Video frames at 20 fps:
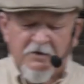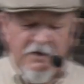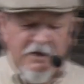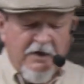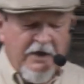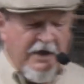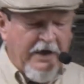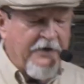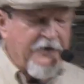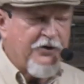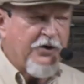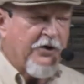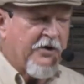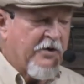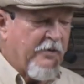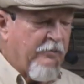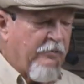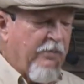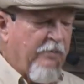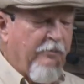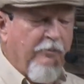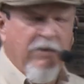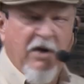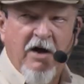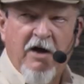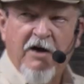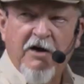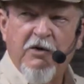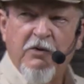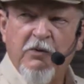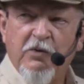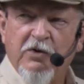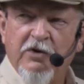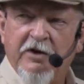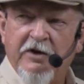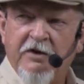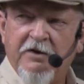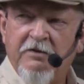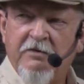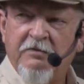I took a block of
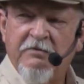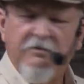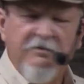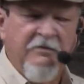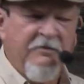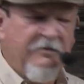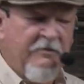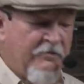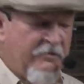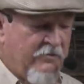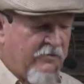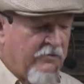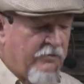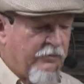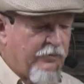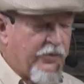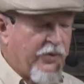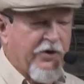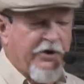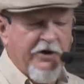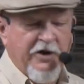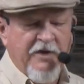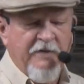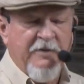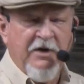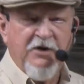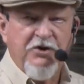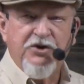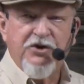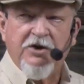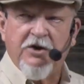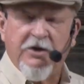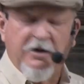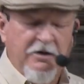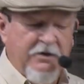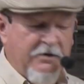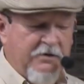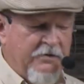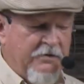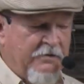wood, put it in my chuck.